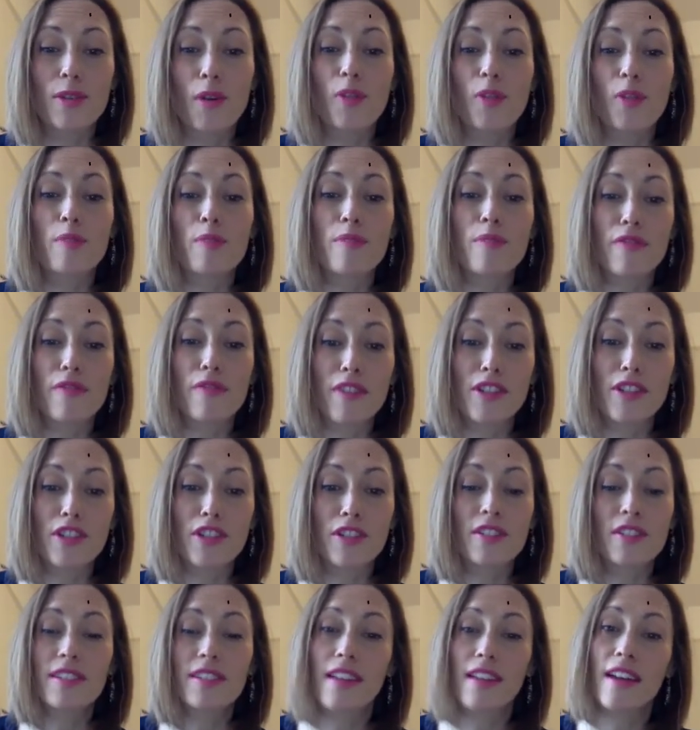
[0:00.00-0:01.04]
on the
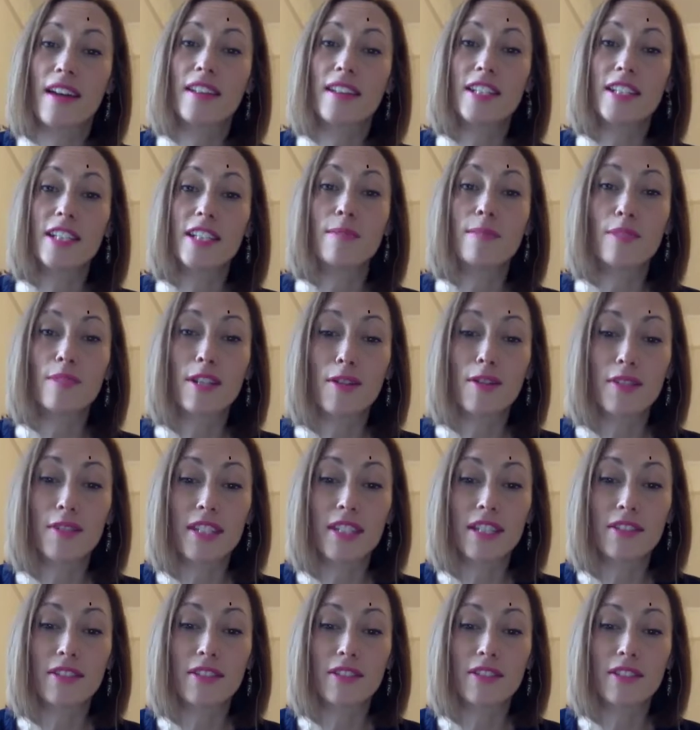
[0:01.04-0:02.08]
professions that are deemed low
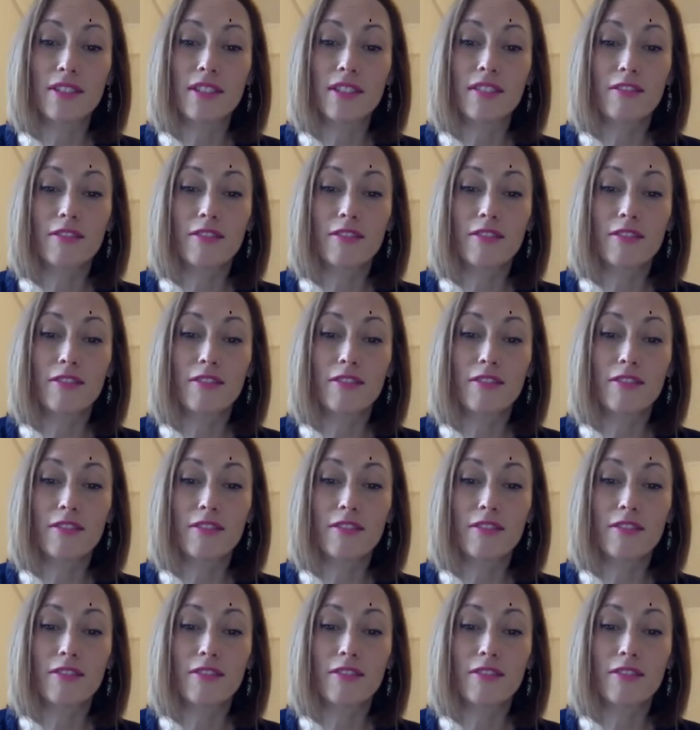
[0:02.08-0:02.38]
skilled,